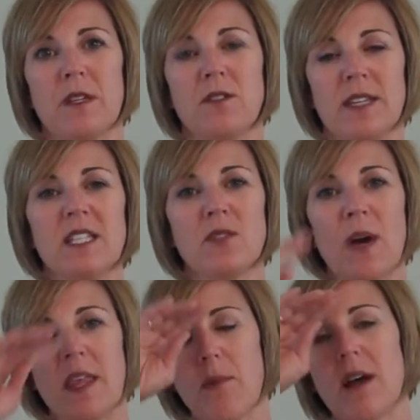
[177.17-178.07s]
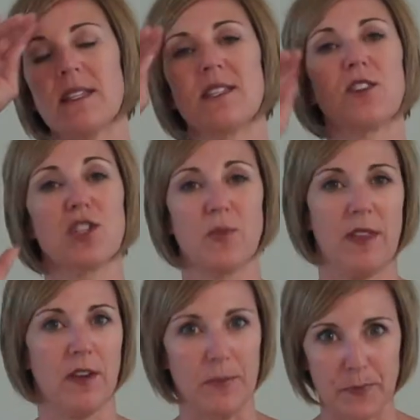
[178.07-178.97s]
So this is why the process starts
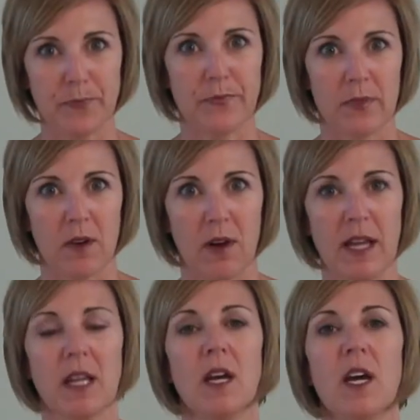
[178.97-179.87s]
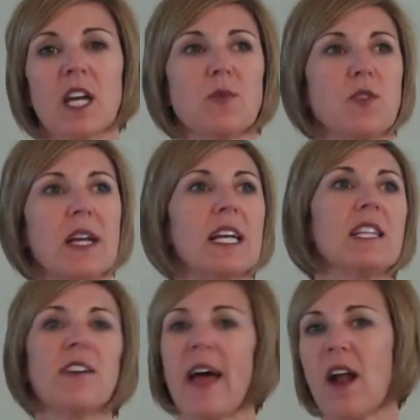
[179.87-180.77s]
with you, all right? Because we're trying to
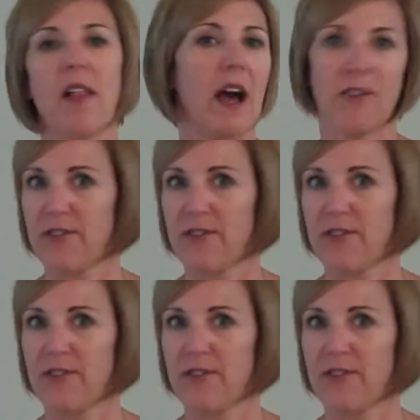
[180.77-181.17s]
clear that all out